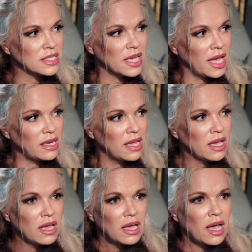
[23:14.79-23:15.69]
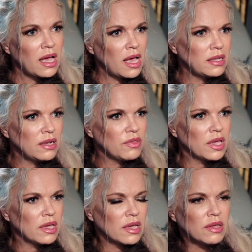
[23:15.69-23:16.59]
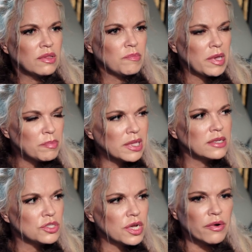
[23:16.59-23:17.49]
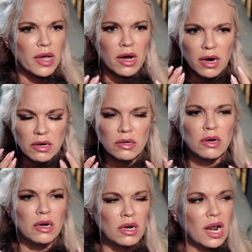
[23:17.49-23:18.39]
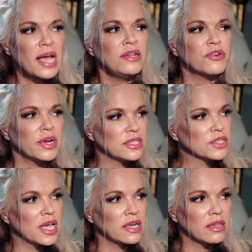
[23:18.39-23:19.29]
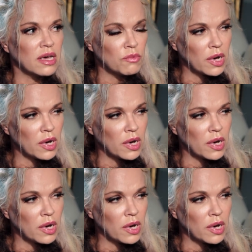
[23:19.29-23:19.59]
skin, and the people in Syria are lighter in skin than